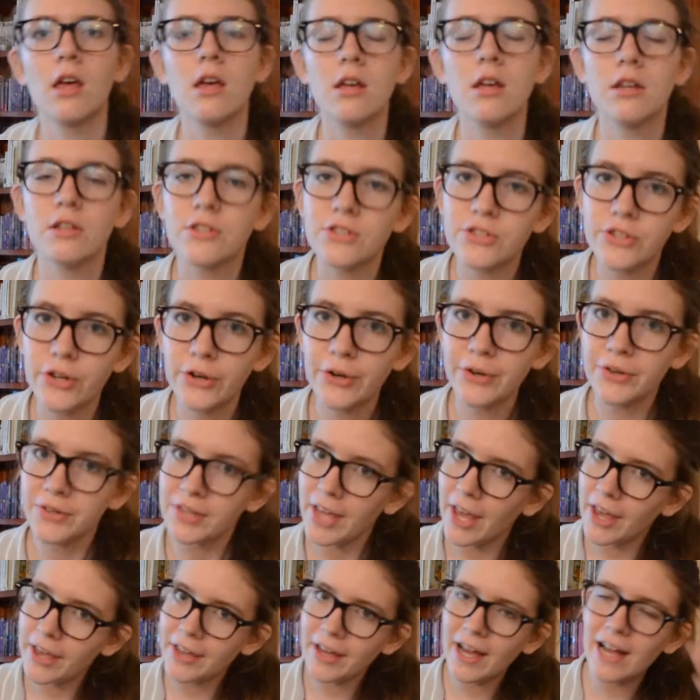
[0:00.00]
So
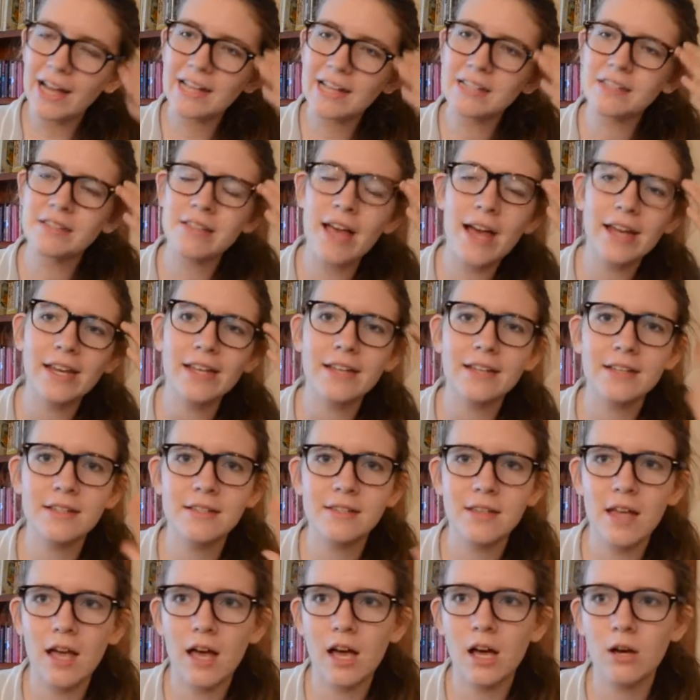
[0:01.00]
yeah, you guys, that
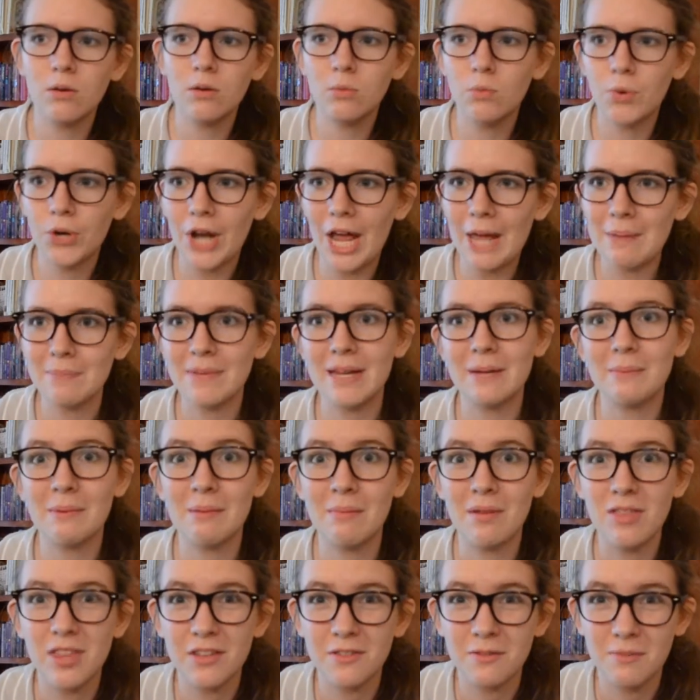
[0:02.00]
is what I made my
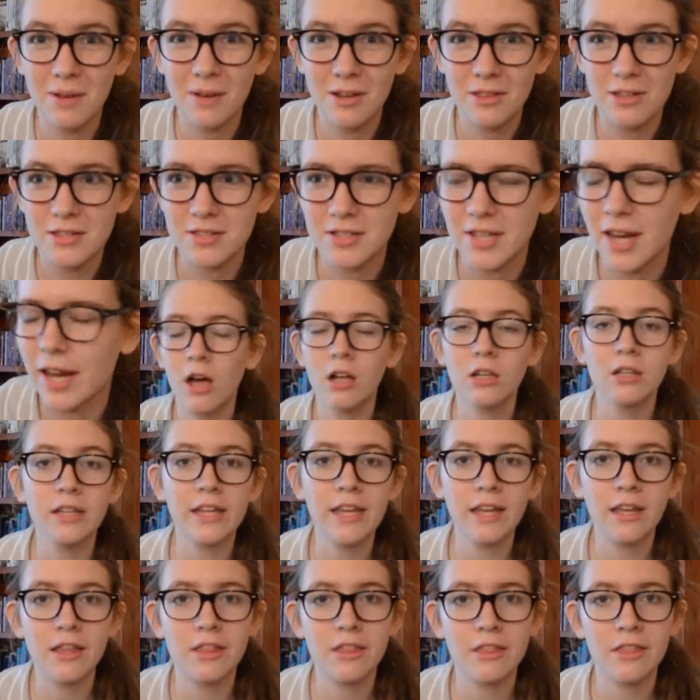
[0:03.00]
mother for Mother's Day. I'll
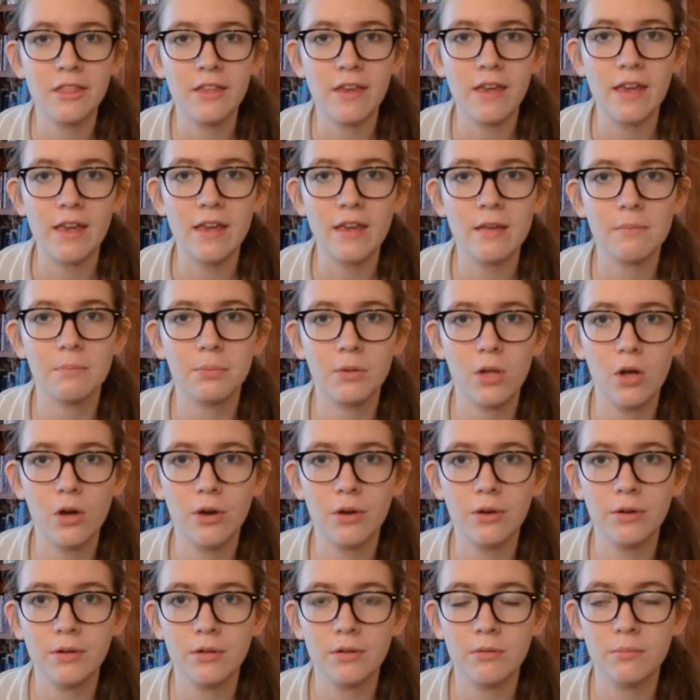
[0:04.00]
link the
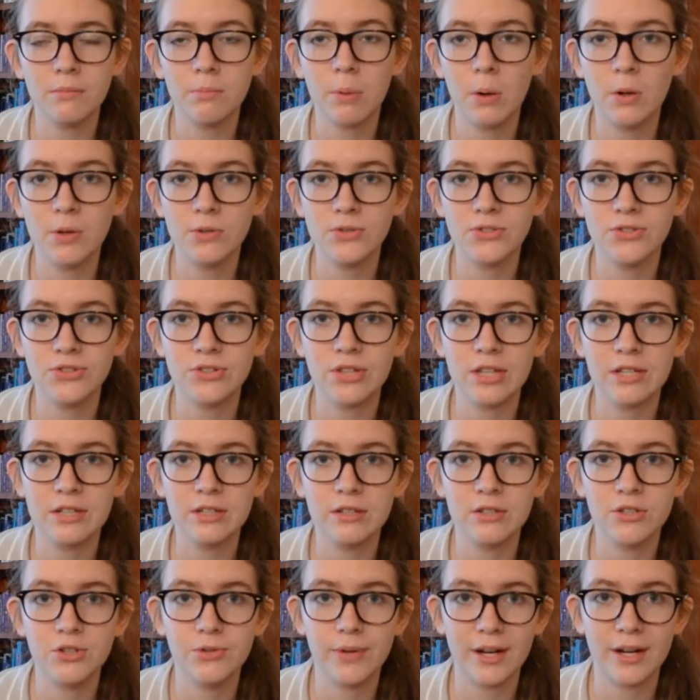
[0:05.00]
blog post
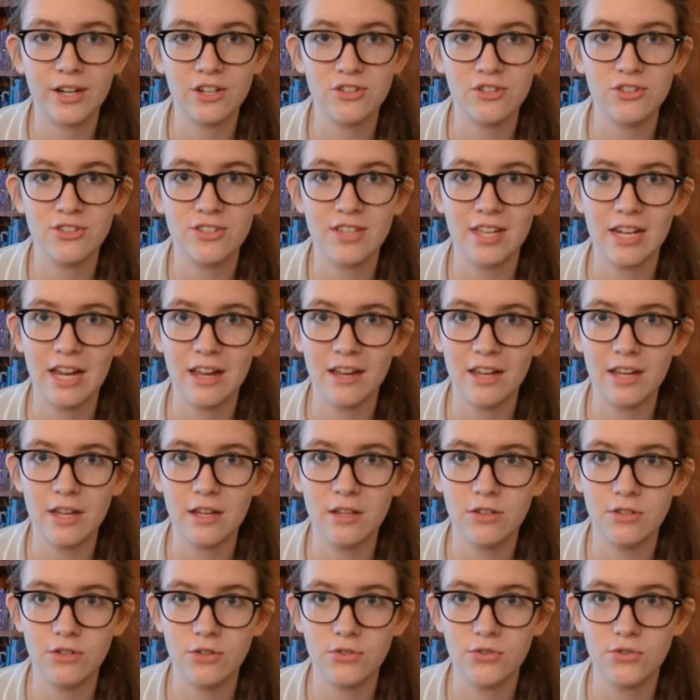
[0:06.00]
directions that I
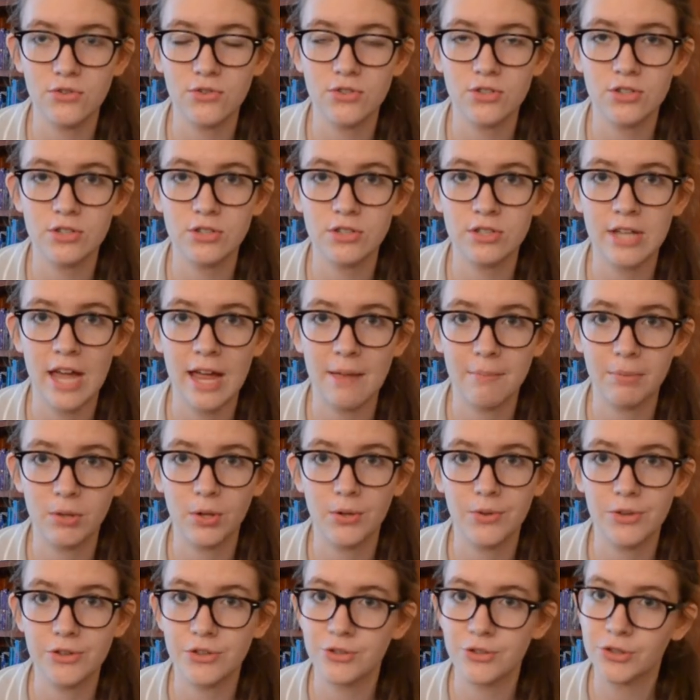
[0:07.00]
used down below
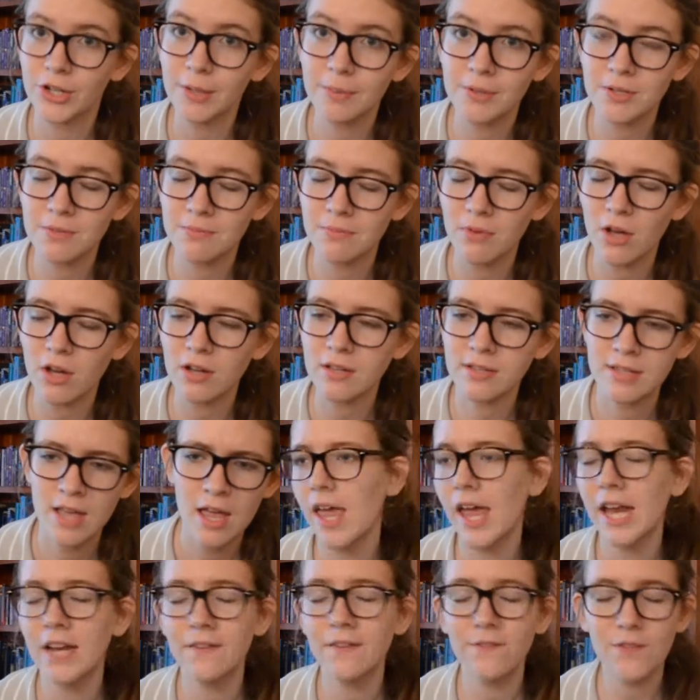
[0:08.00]
in the description box.
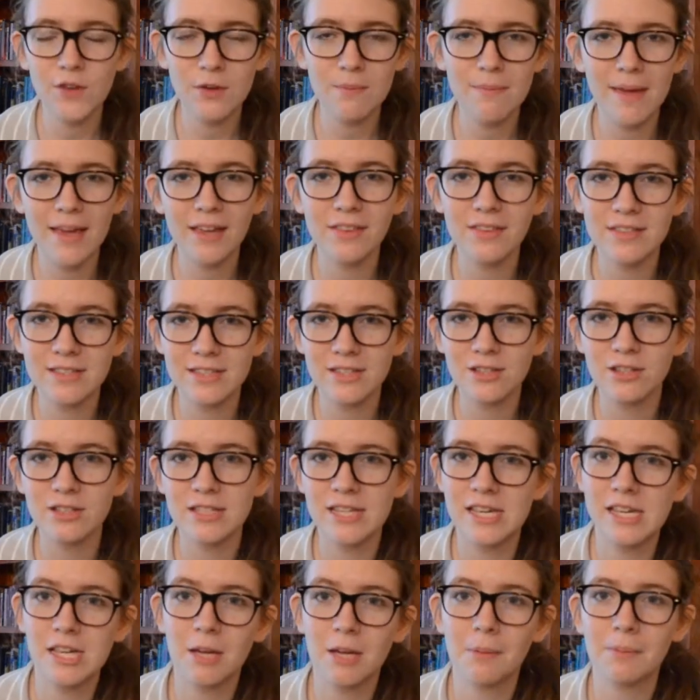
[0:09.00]
And if you make this little
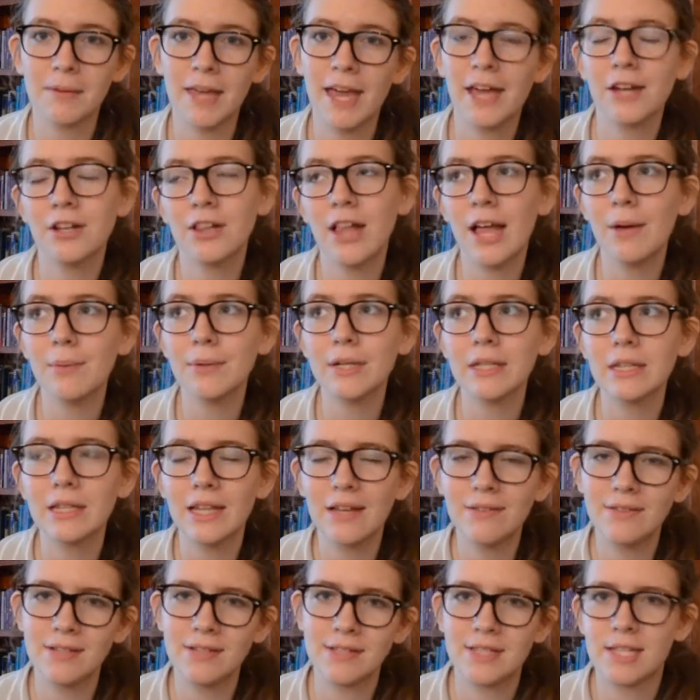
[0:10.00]
teacup candle, I would
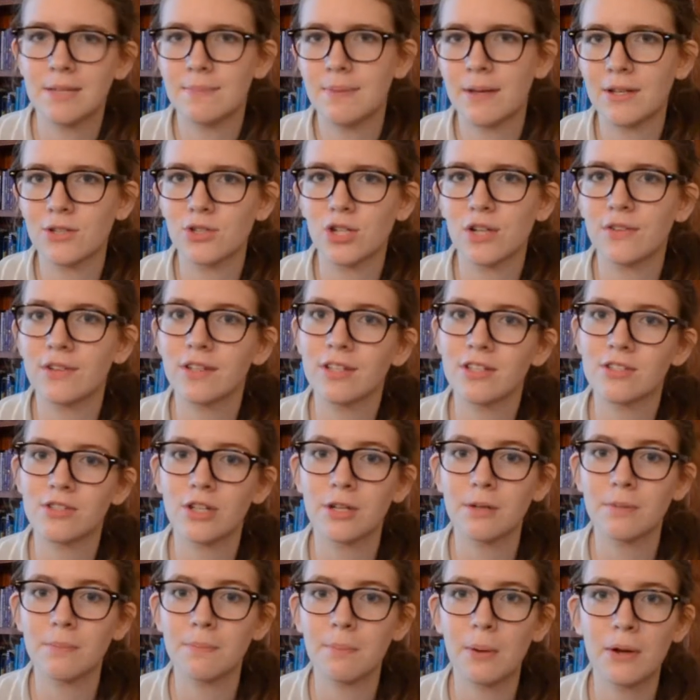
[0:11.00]
love to see a picture of it. So
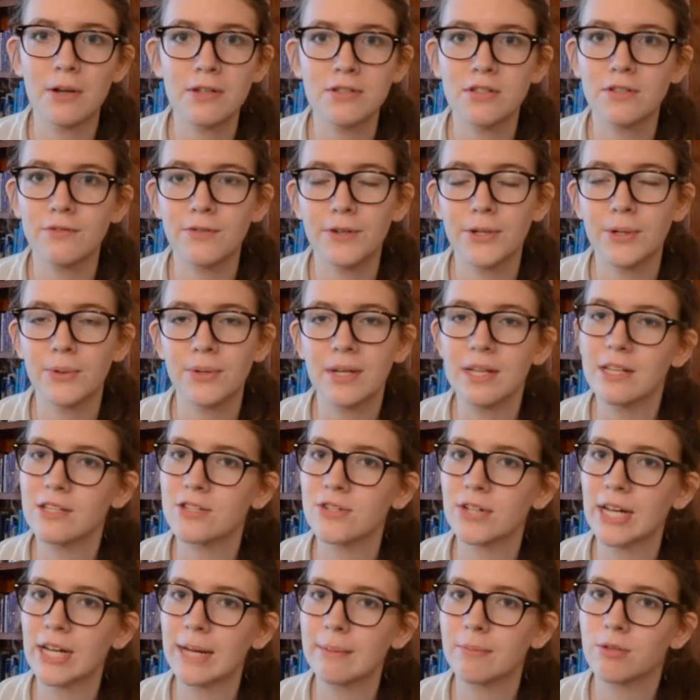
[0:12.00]
post a photo on
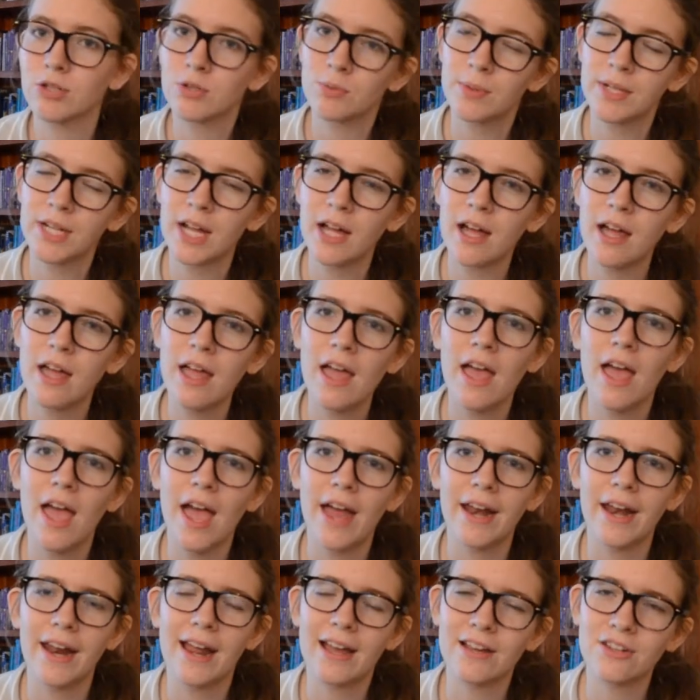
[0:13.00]
Instagram or Twitter
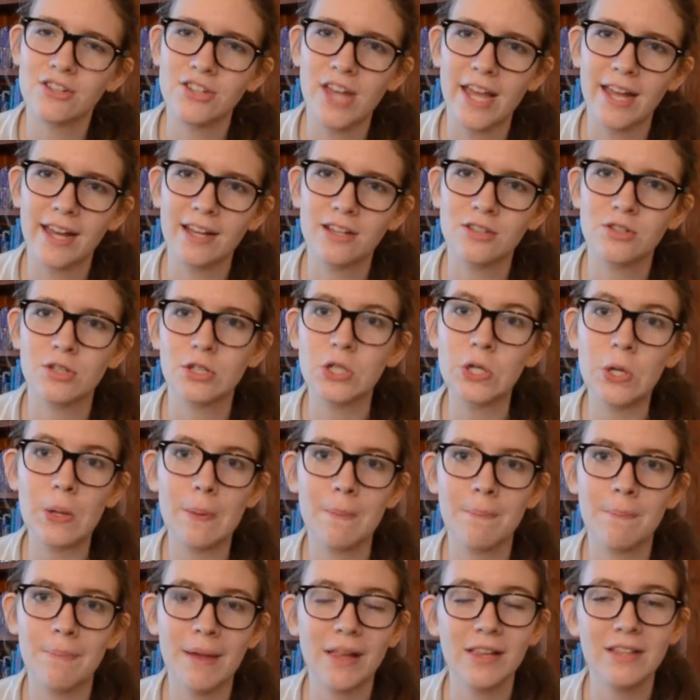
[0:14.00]
and hashtag it
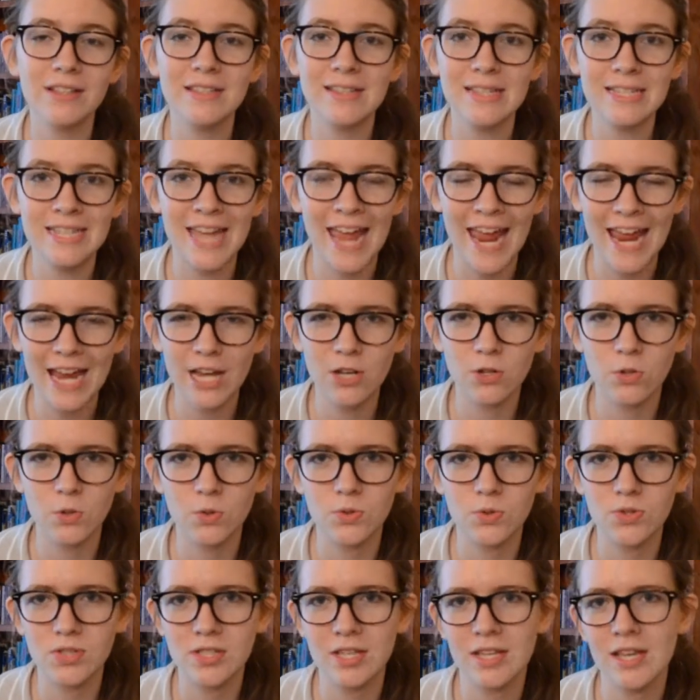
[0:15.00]
to Bella's
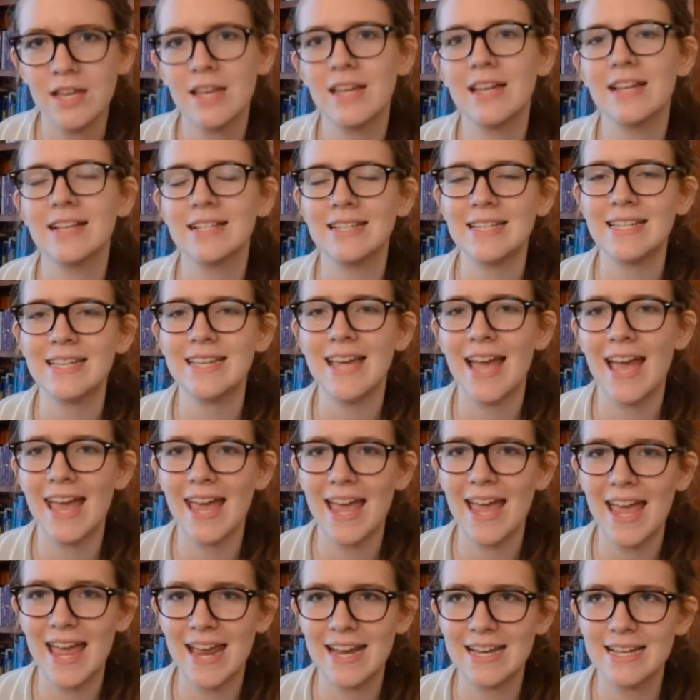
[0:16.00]
Tandles,
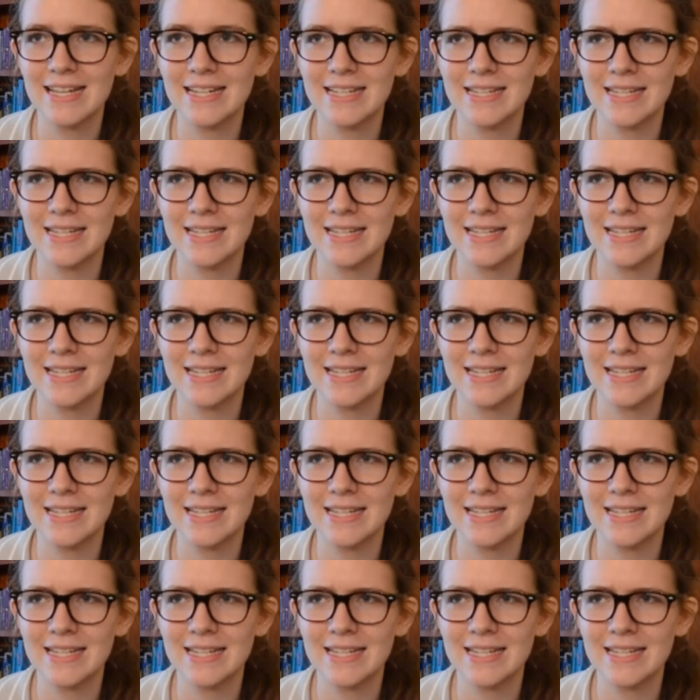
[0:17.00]
T-A-N-D-L-E-S,